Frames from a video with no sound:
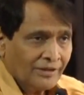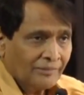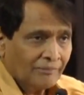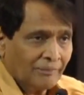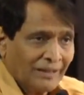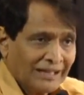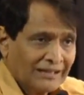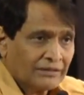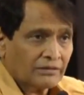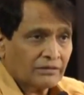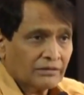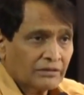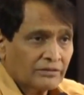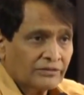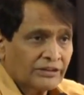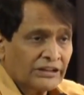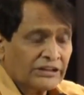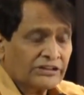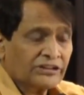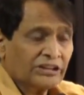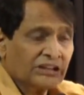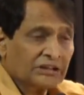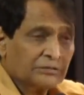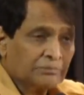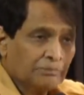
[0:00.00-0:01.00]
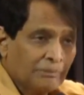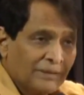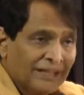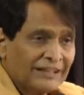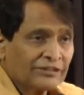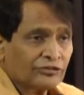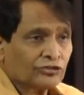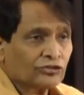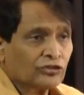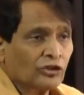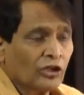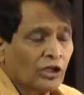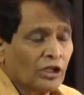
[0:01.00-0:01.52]
But this is
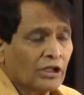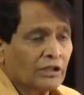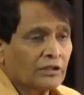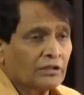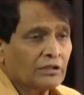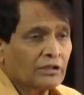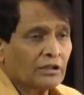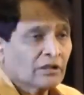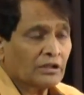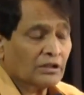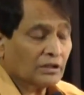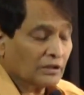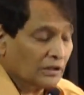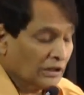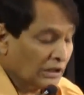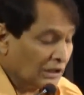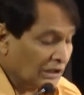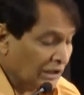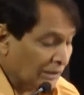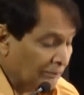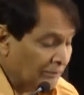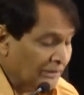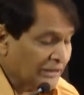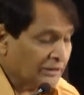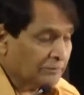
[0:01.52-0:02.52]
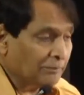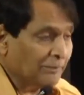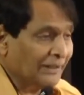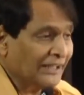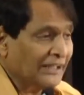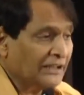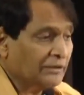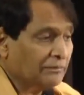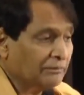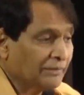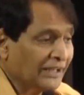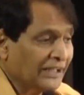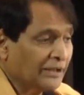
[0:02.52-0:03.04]
based on a
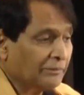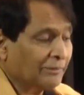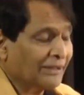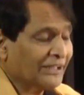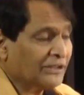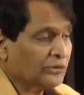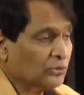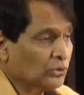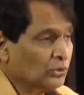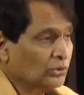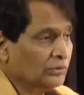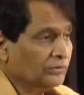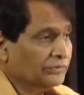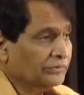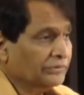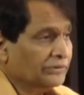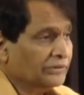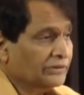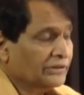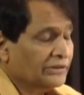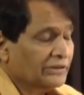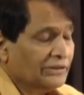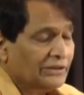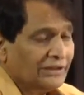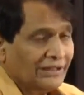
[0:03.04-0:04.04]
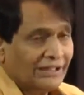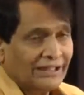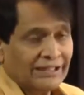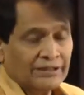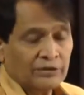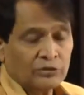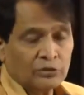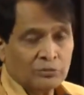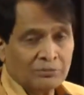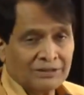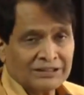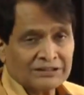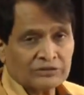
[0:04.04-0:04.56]
commitment made by you and
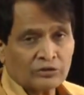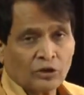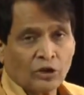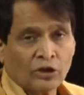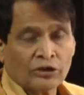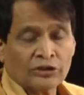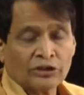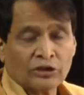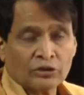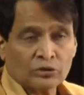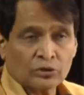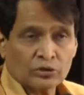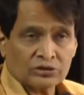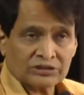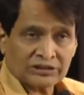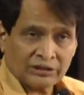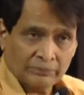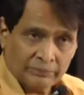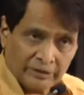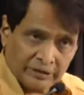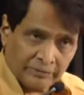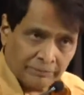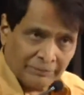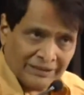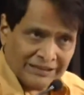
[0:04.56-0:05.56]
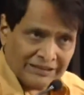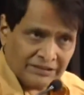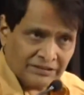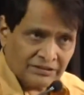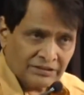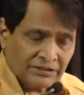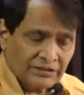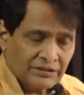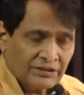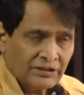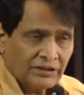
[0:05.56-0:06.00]
you must honor those commitments.